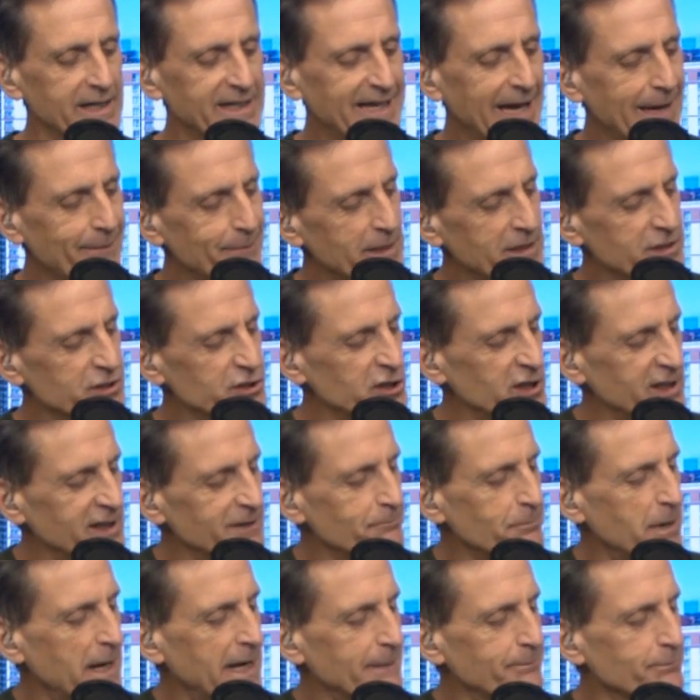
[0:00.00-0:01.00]
He gave me a
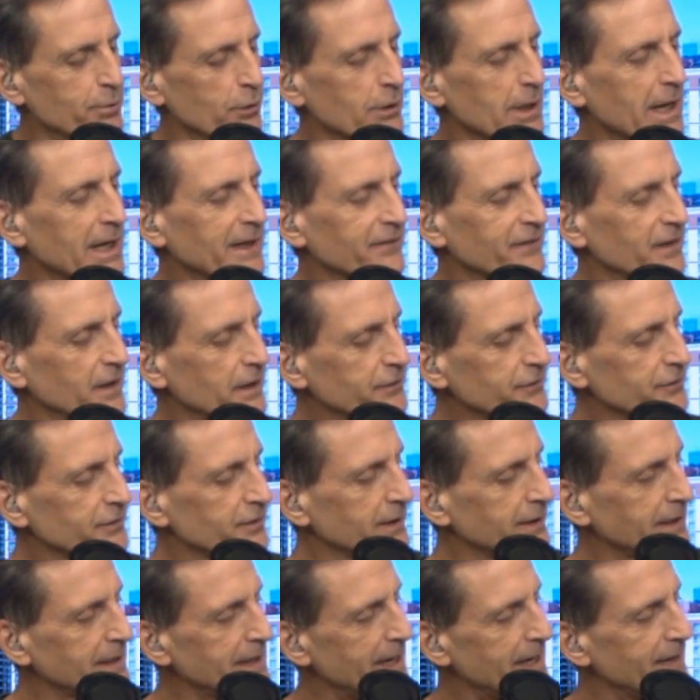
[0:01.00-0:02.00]
sheet of paper like
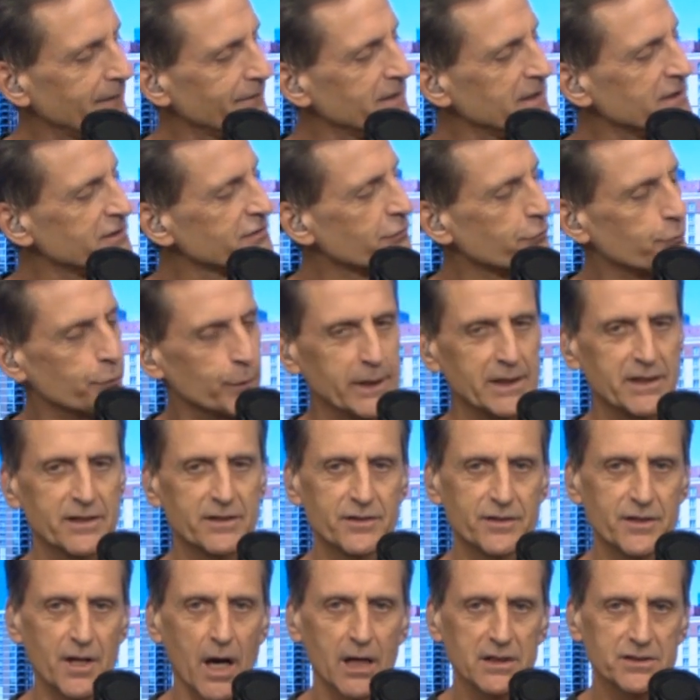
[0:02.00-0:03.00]
this, and he had these 3
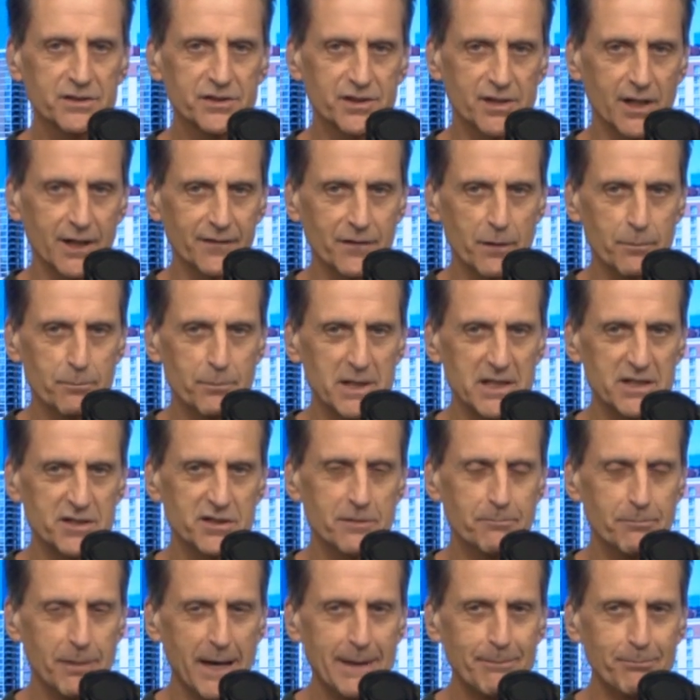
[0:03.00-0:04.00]
dots on the
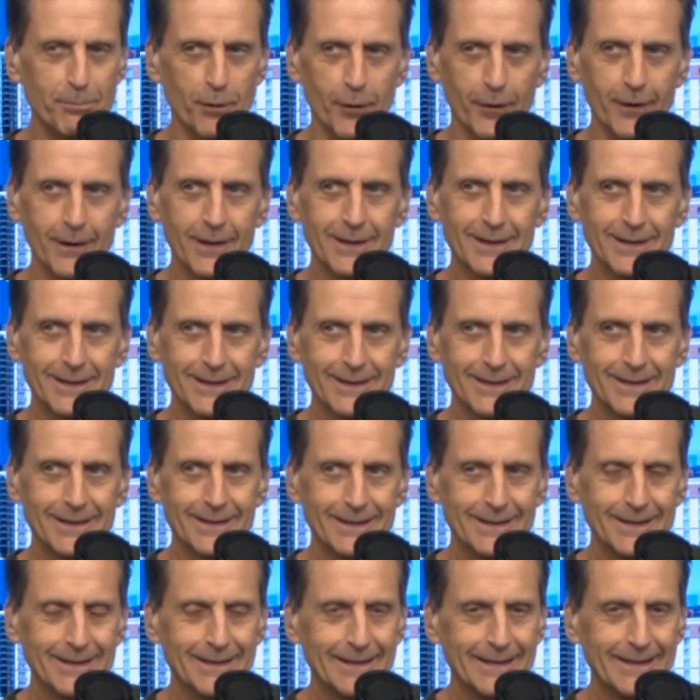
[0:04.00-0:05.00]
piece of paper.
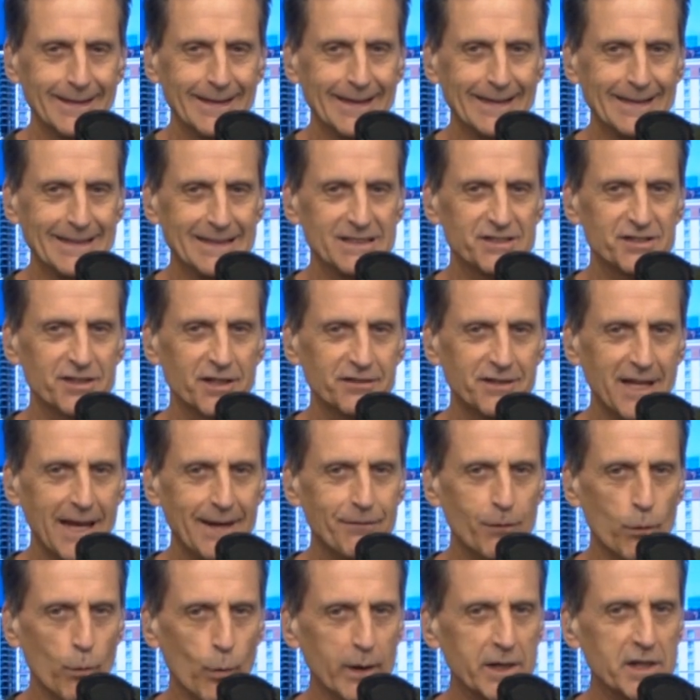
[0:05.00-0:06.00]
And he said,
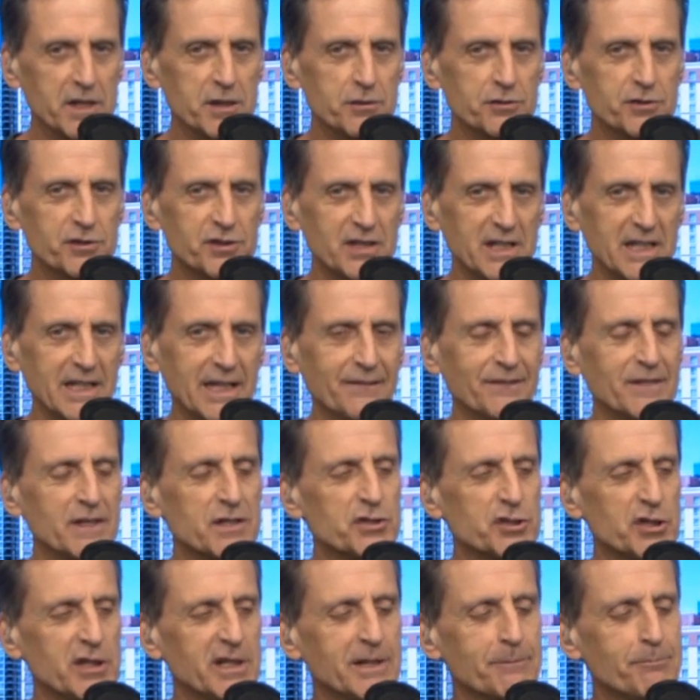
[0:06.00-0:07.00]
"David, what do you see on
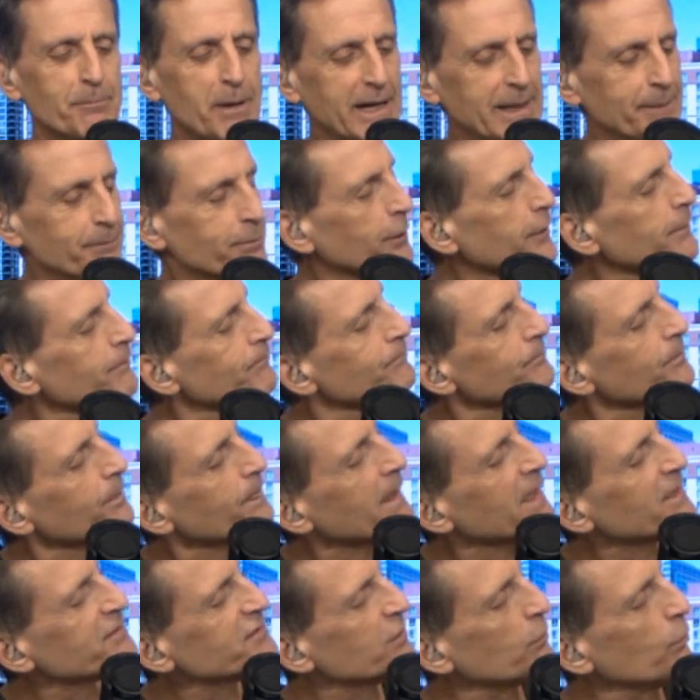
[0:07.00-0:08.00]
this sheet of paper?"
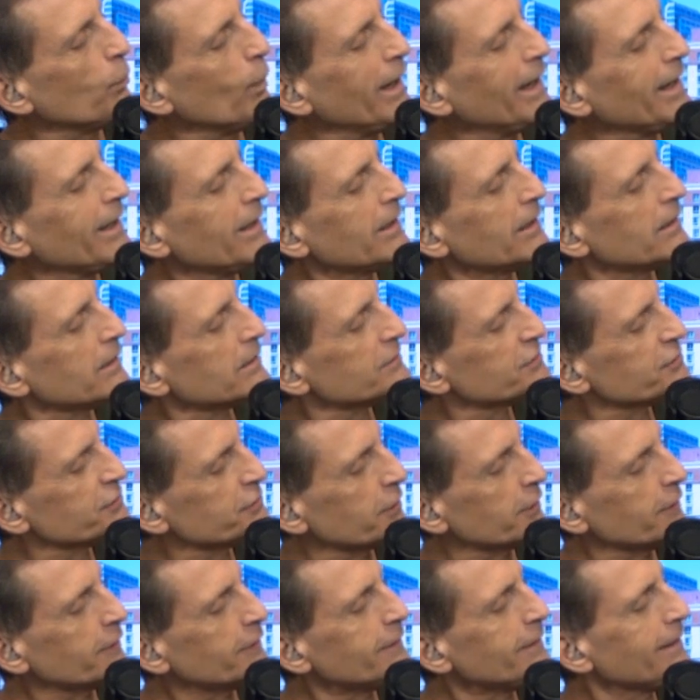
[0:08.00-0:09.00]
I said, "Well,
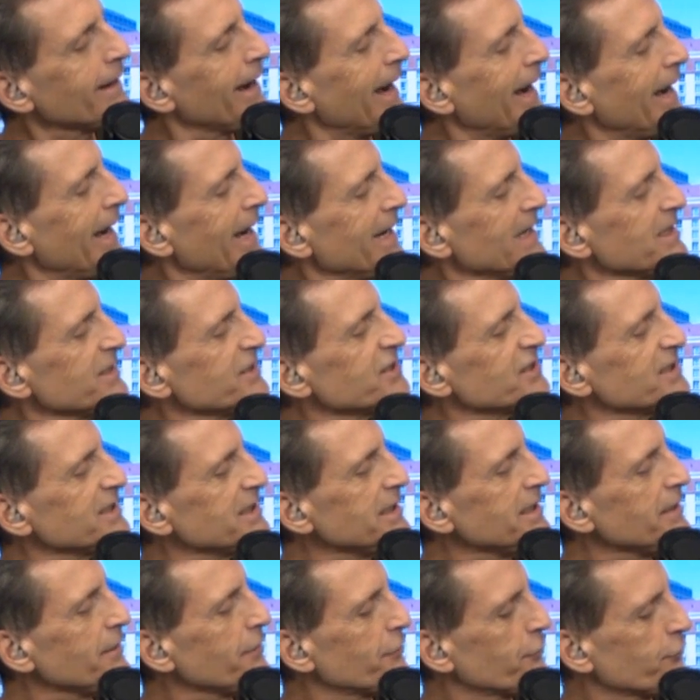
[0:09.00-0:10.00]
sir, I
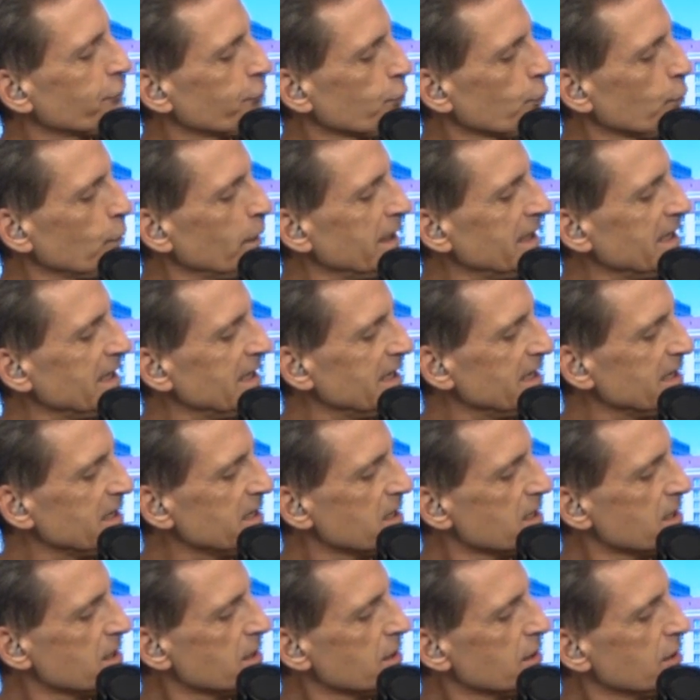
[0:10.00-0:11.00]
see
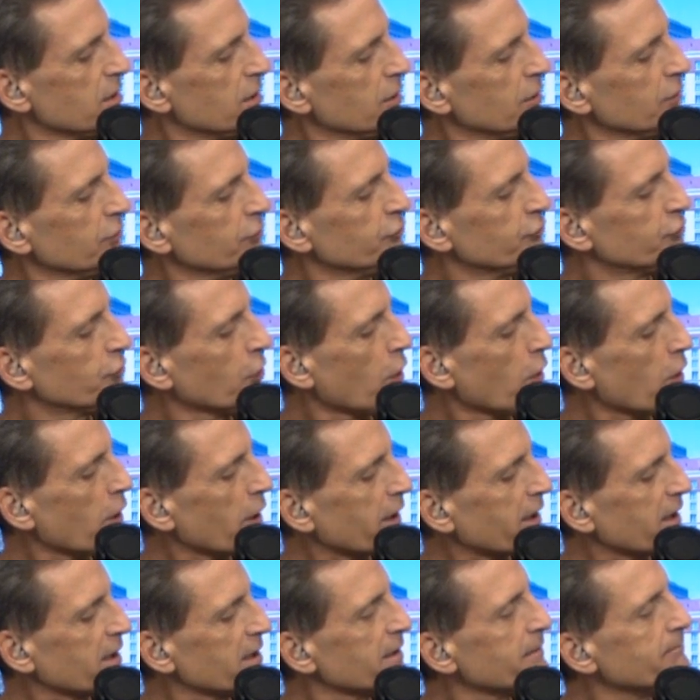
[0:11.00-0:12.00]
3
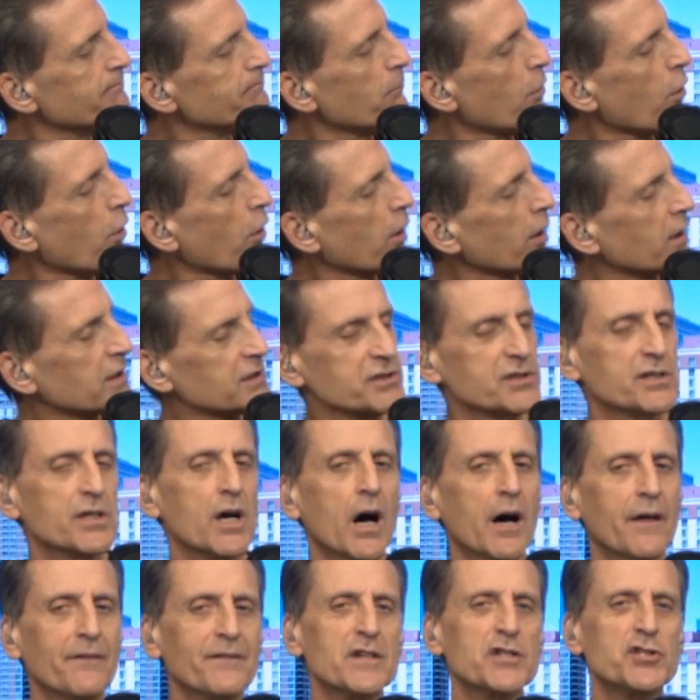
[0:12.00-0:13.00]
dark marks
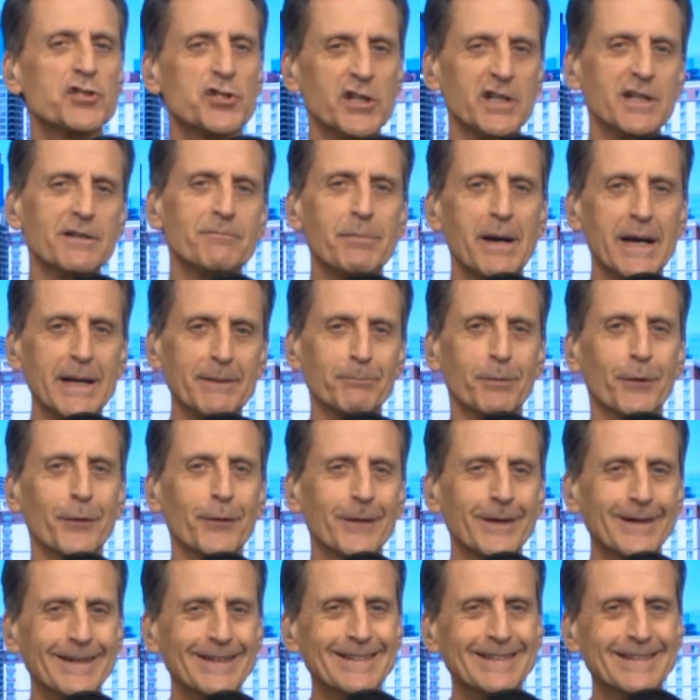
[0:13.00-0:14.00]
on this sheet of
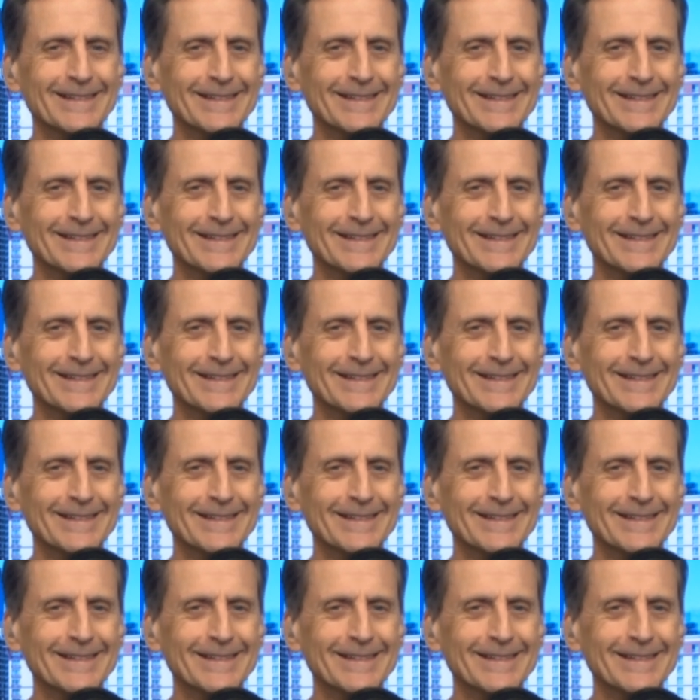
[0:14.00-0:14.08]
paper."